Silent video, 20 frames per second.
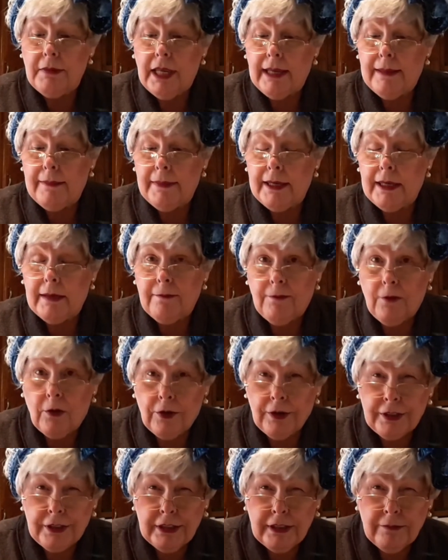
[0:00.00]
maybe
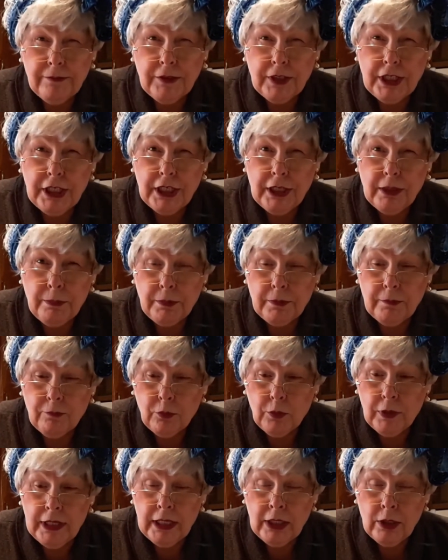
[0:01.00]
1/4 cup of
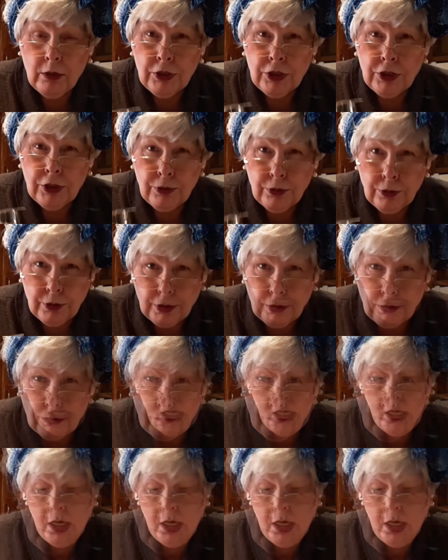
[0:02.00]
real sugar.